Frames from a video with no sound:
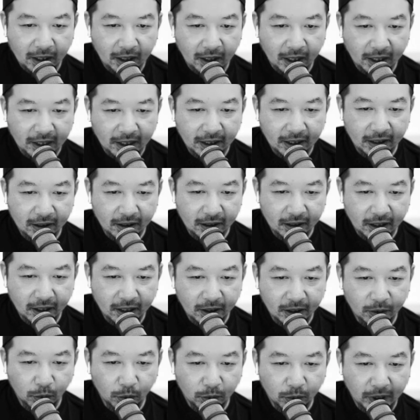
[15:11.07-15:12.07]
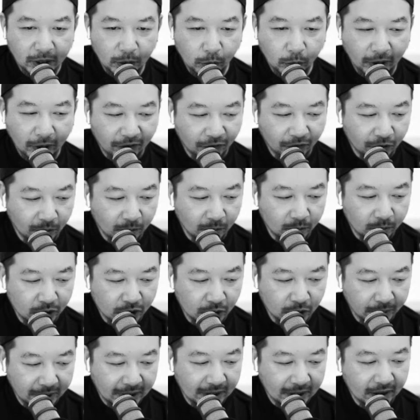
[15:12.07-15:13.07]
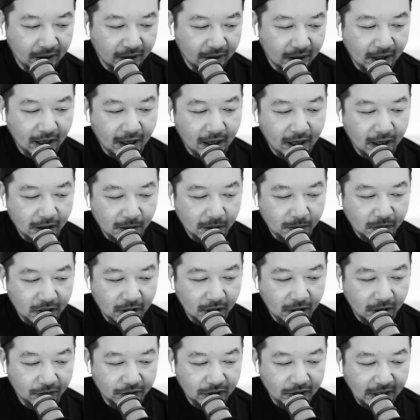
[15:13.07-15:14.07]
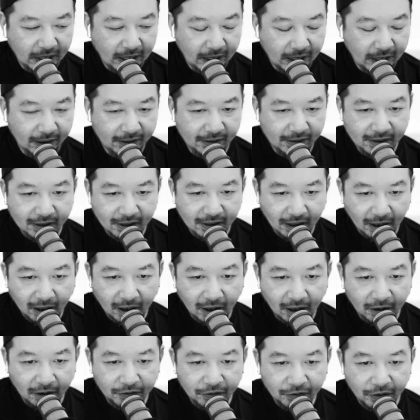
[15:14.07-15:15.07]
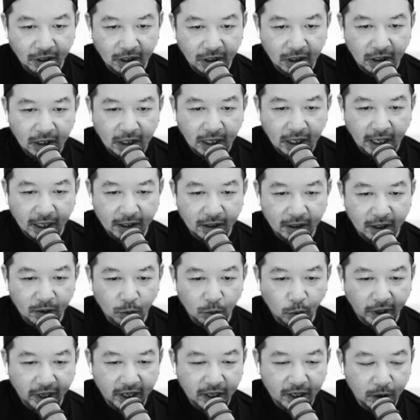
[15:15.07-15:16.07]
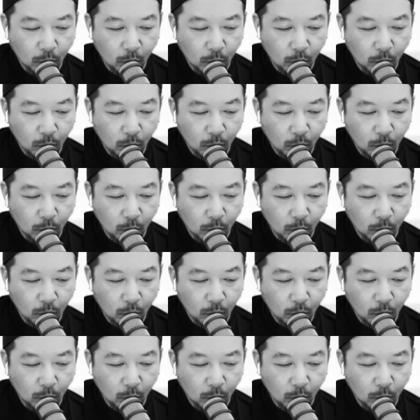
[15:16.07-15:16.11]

Like he went from doing the cars himself to getting staff. And then